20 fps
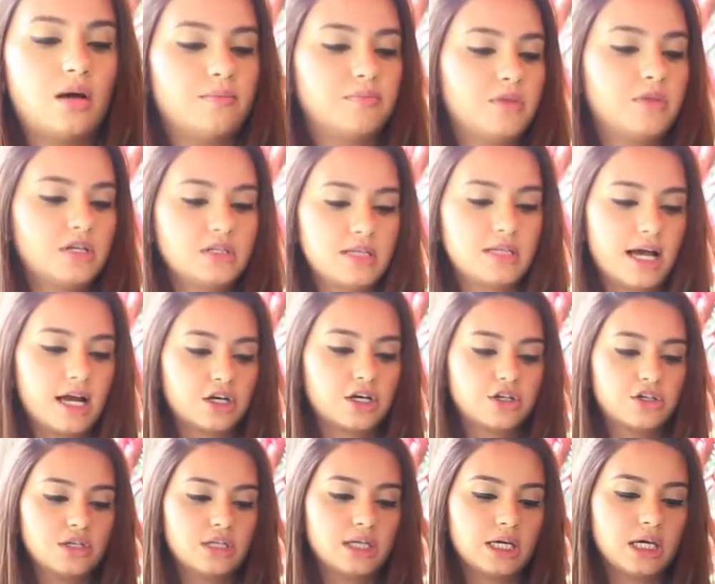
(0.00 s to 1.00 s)
This
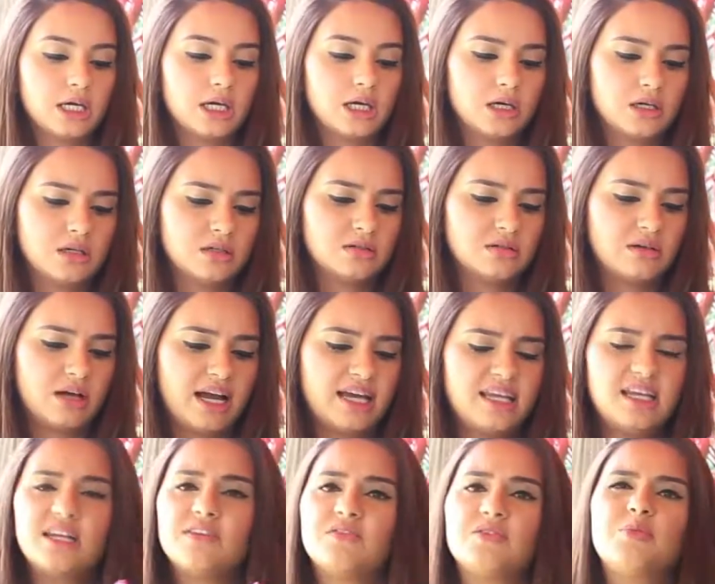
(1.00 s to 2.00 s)
actually, I
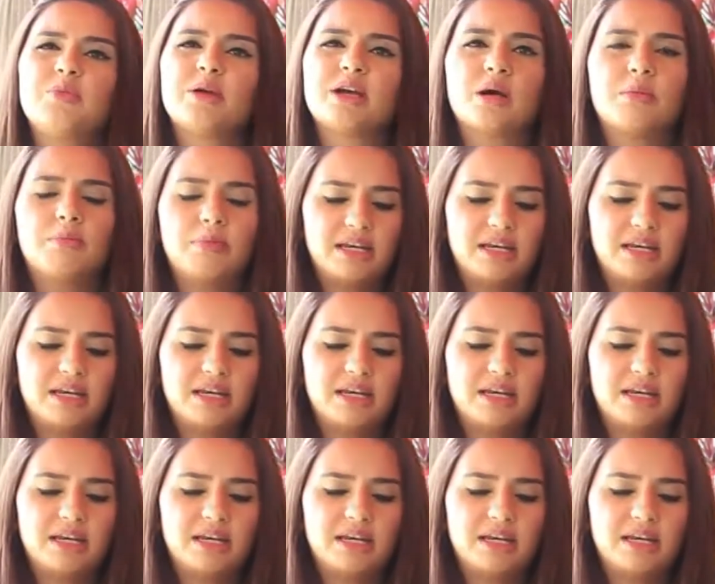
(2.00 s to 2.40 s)
didn't even pick up.